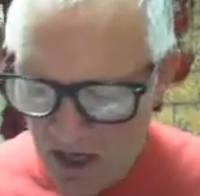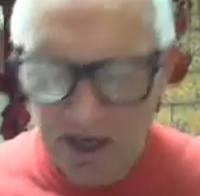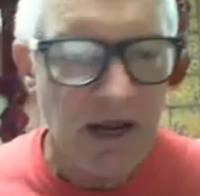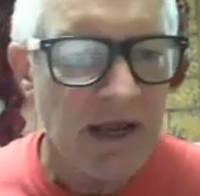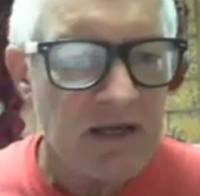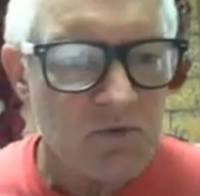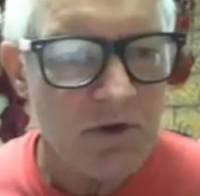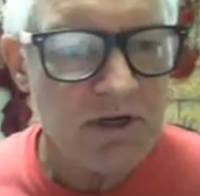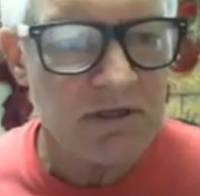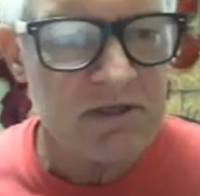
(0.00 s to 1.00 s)
And I asked
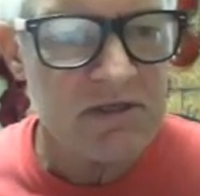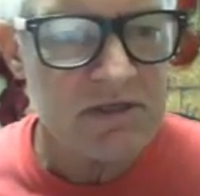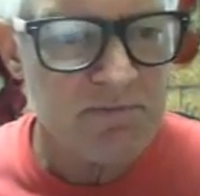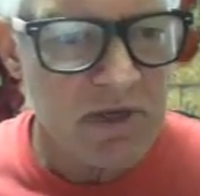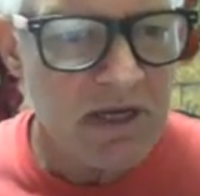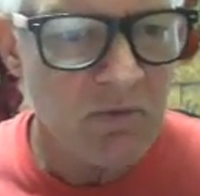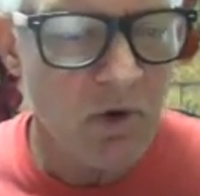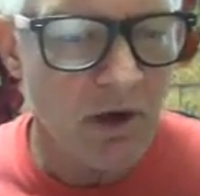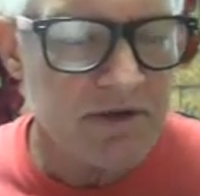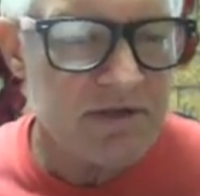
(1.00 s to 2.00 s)
what its speed
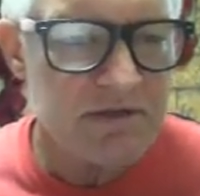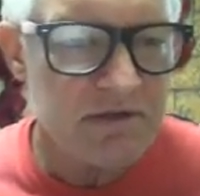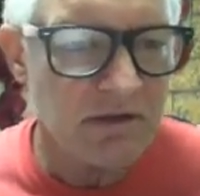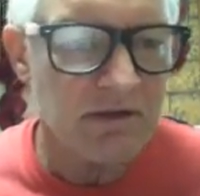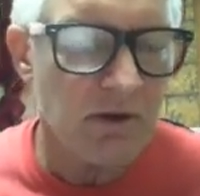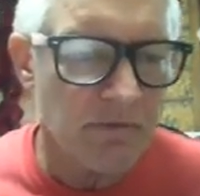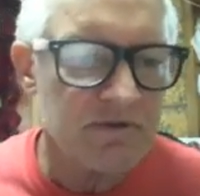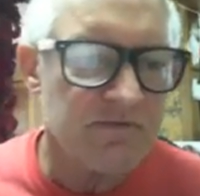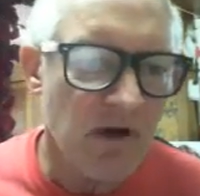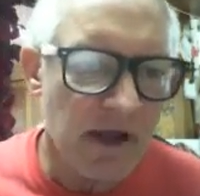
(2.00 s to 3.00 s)
was. If it
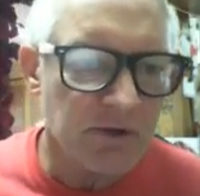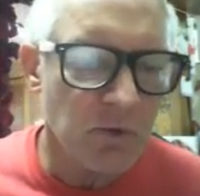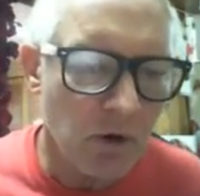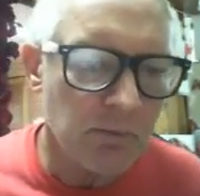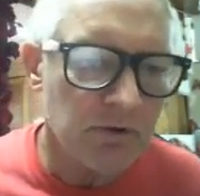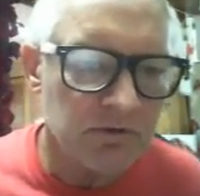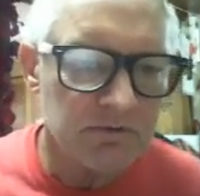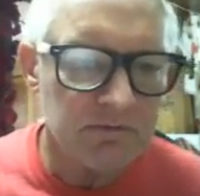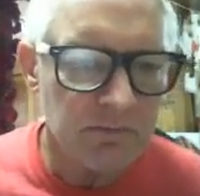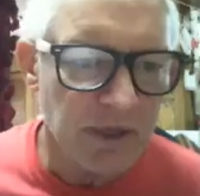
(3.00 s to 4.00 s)
was flying normal
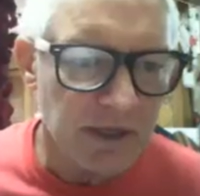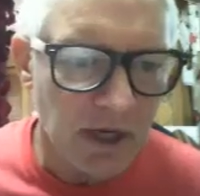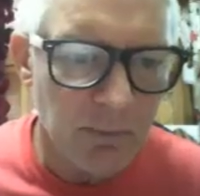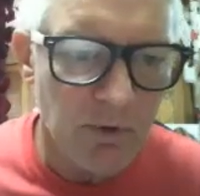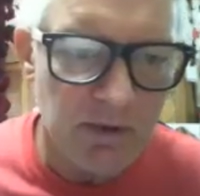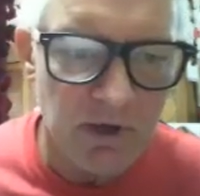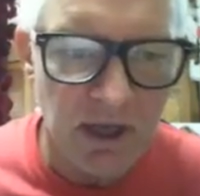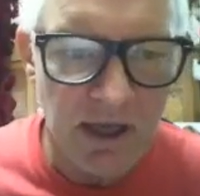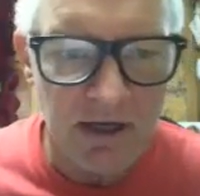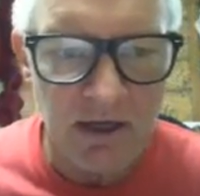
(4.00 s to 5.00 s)
and being an airplane
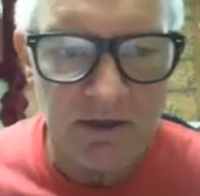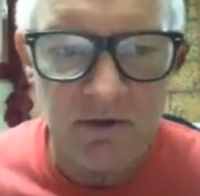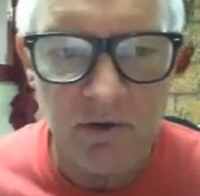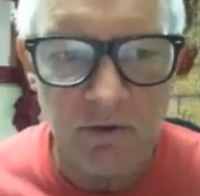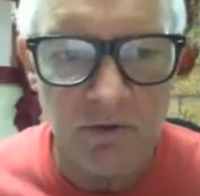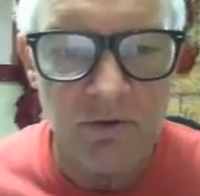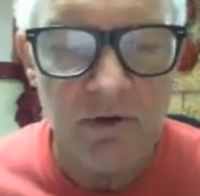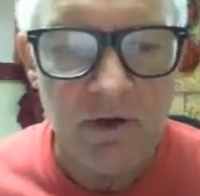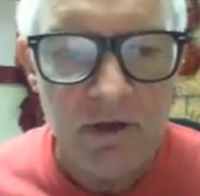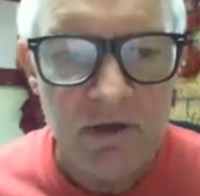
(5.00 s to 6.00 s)
mechanic, I'd know,
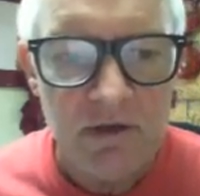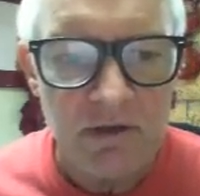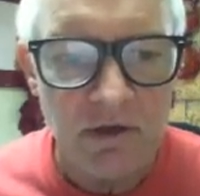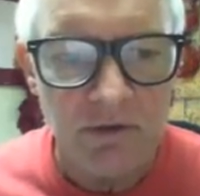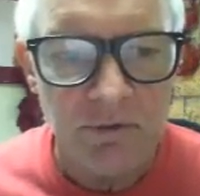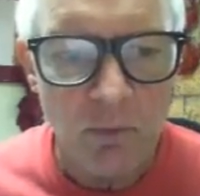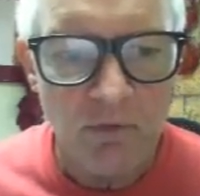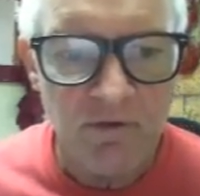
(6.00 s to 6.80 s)
normal